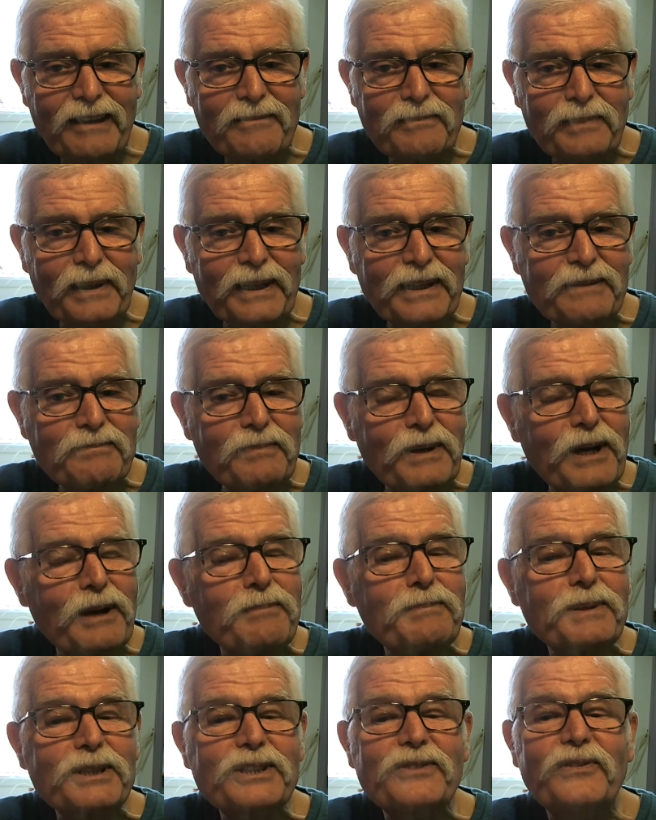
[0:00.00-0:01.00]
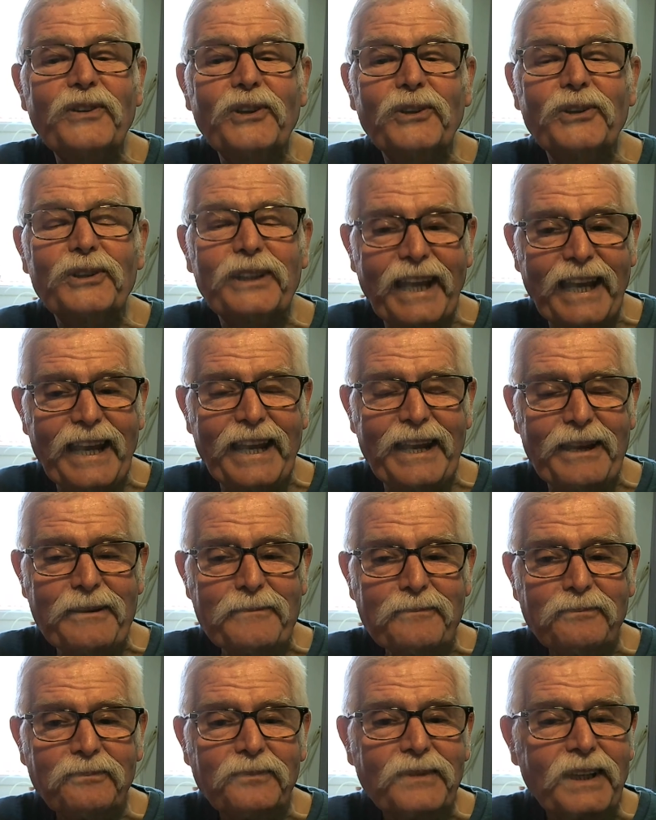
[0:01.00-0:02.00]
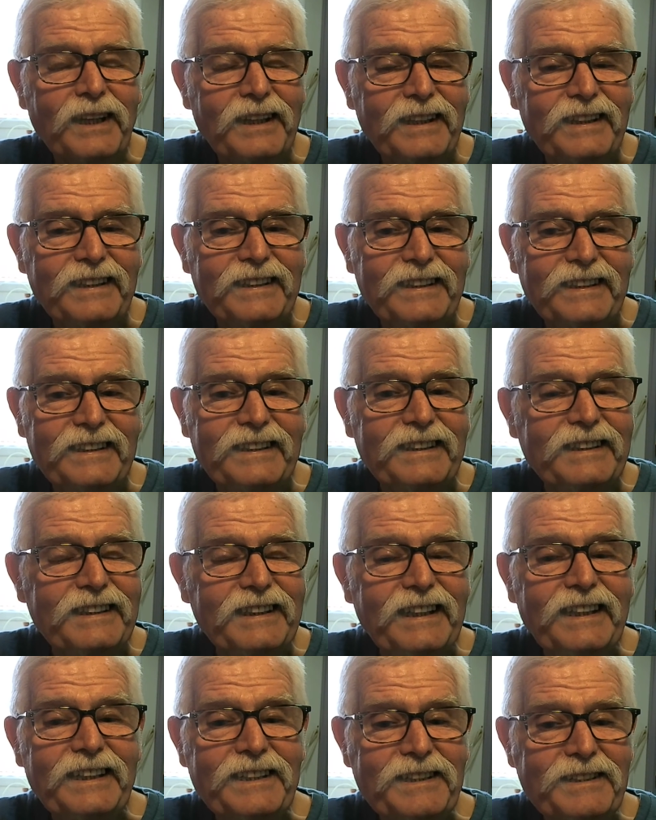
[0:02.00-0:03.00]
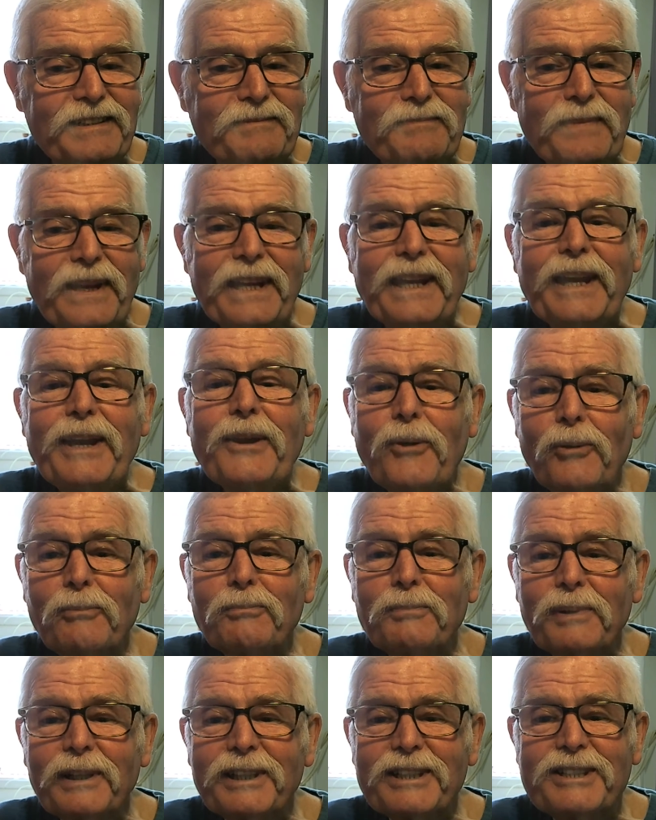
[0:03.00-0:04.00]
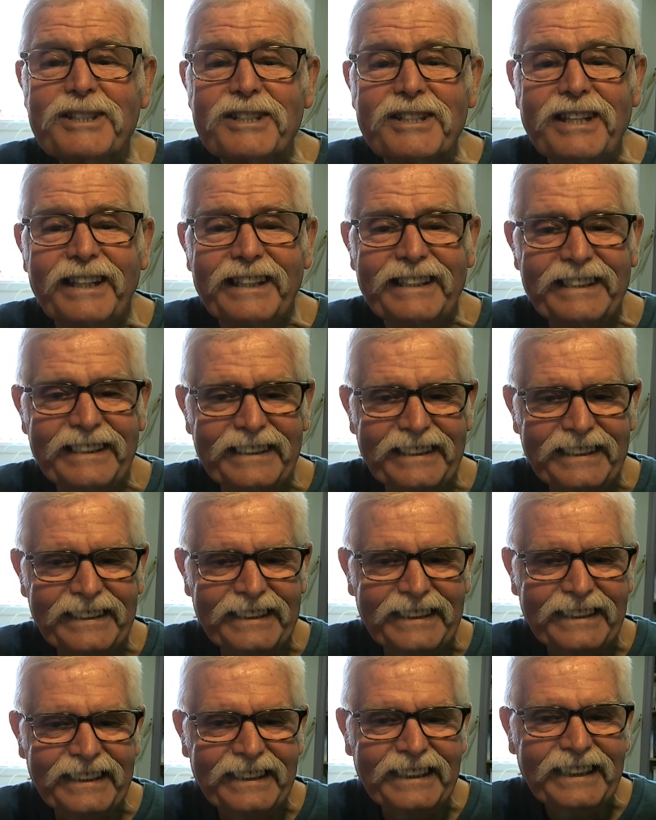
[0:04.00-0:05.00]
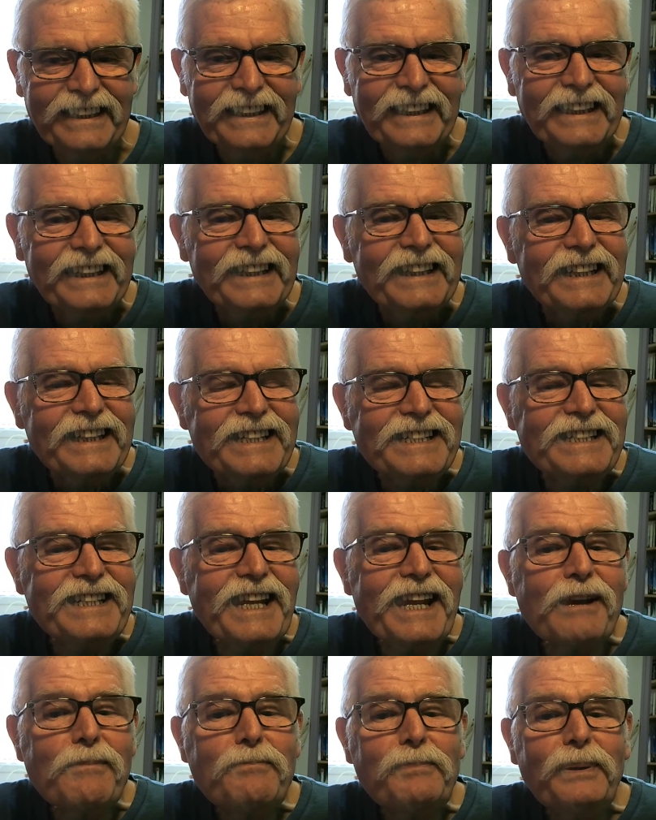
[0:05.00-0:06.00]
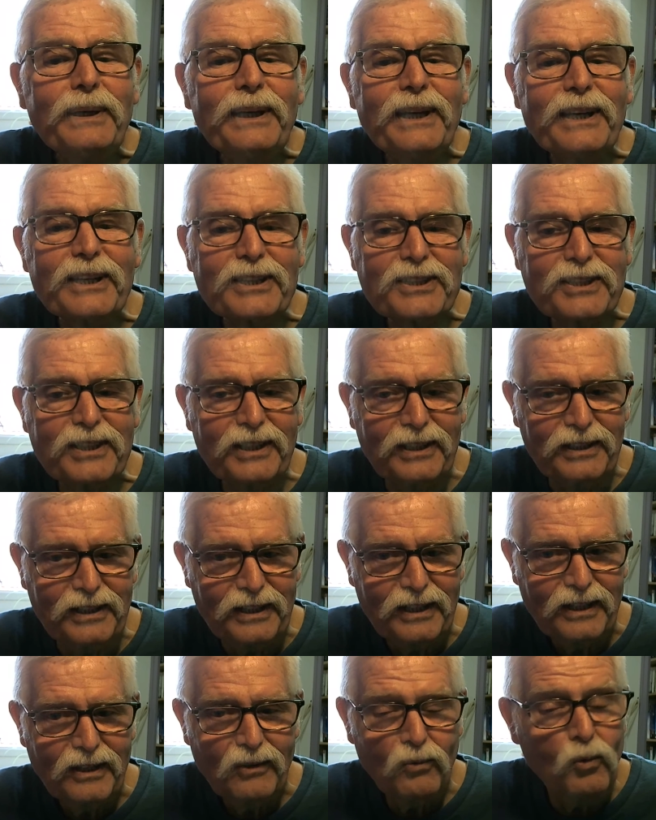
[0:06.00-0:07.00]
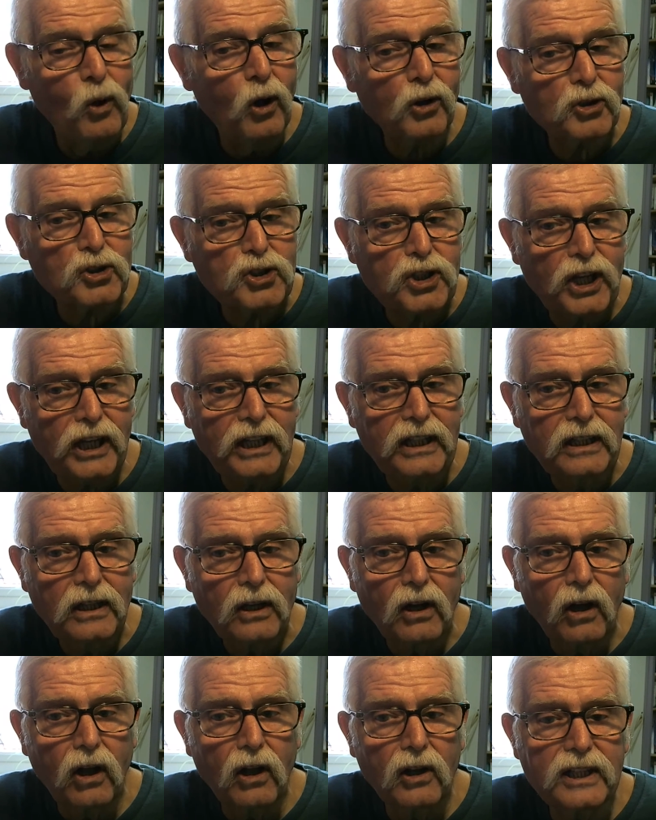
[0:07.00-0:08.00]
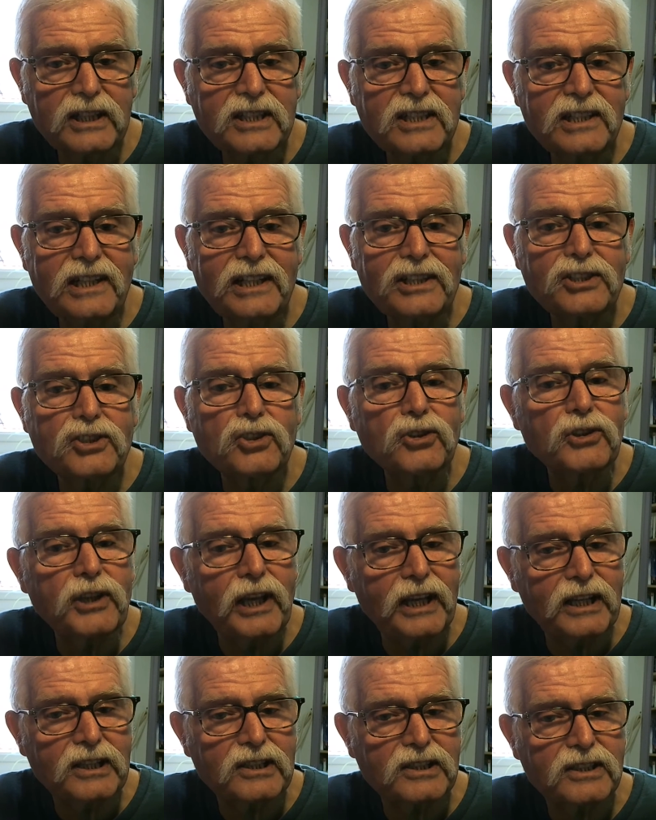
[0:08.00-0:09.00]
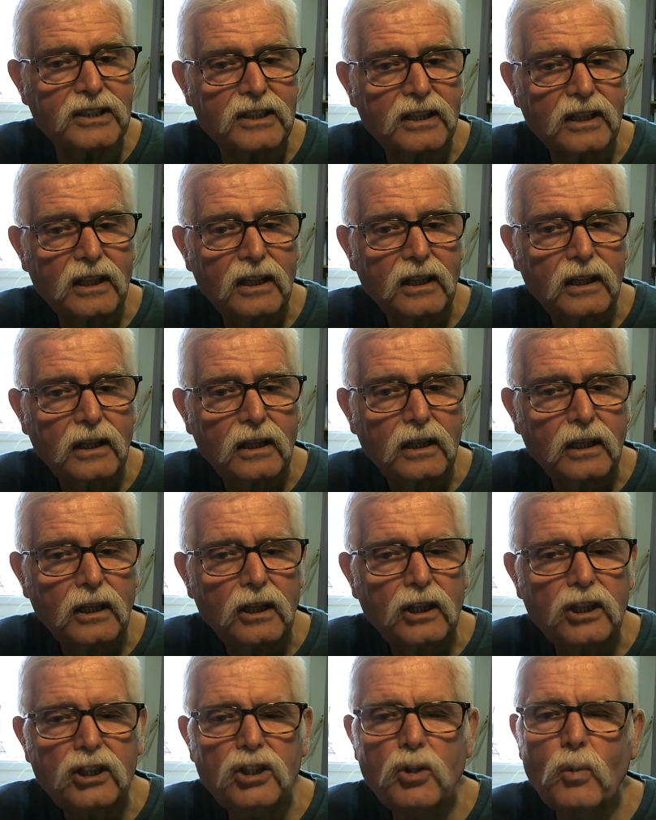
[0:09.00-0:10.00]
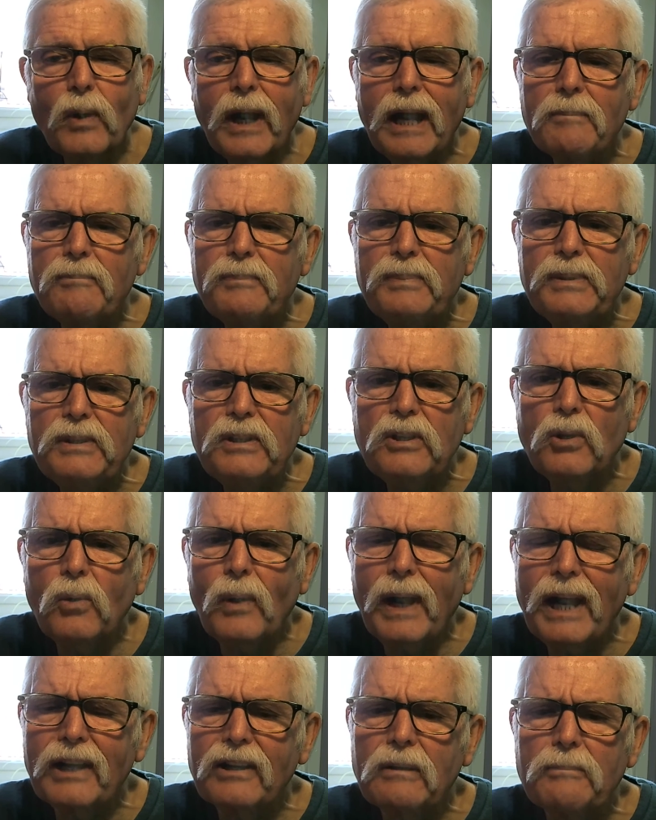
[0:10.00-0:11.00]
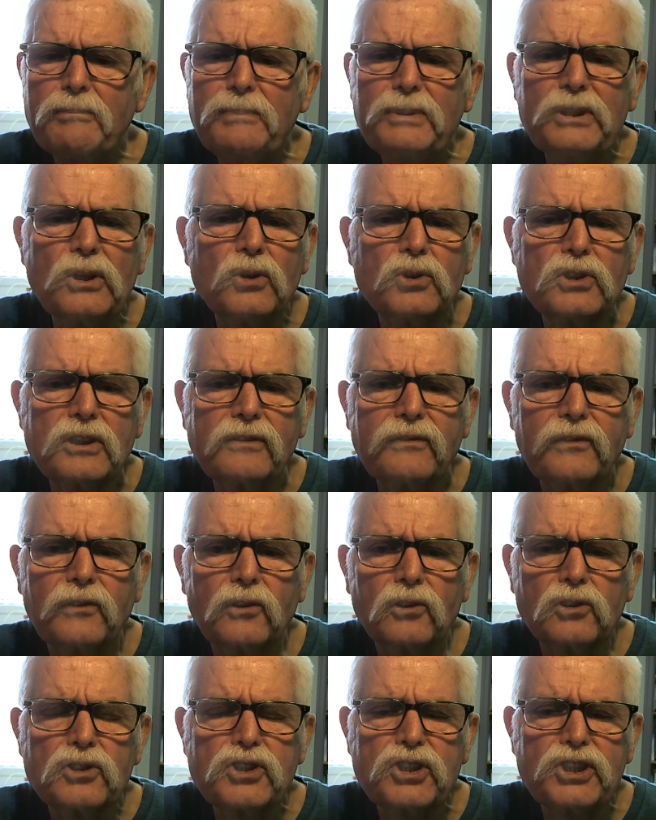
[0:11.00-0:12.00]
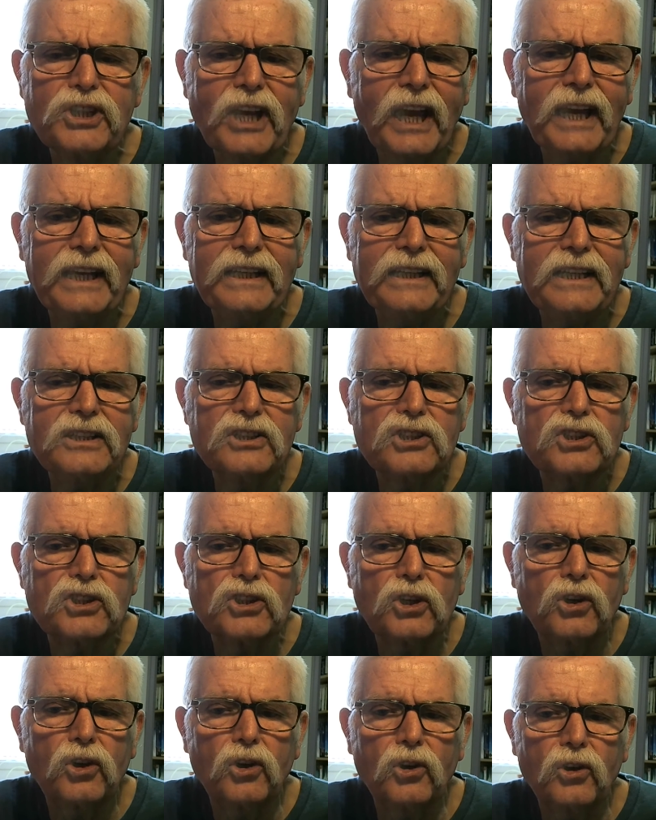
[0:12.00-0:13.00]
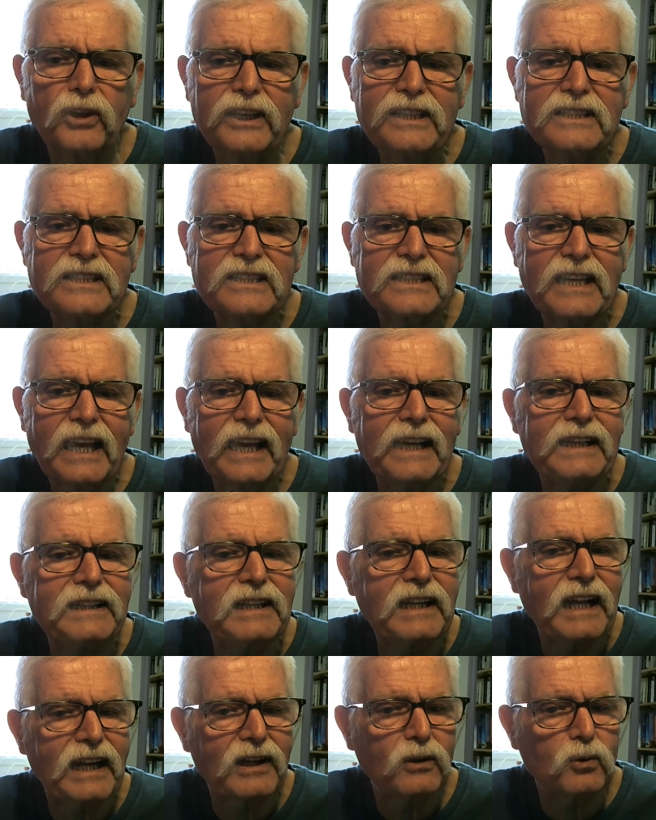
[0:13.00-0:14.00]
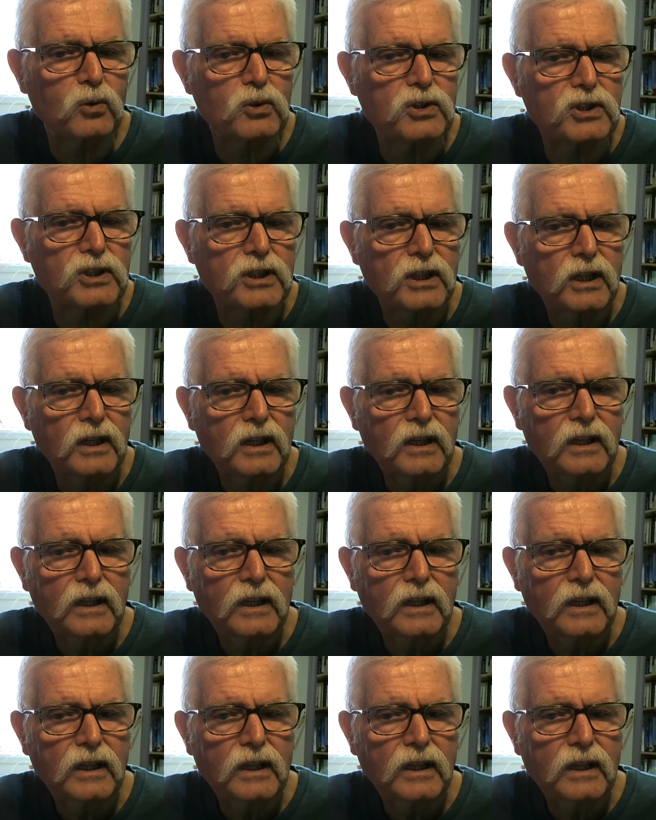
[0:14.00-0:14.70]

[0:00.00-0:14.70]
day, purposeful day, and make it humpless. Dear person watching or listening to this, you are a beautiful, shining soul inside and out,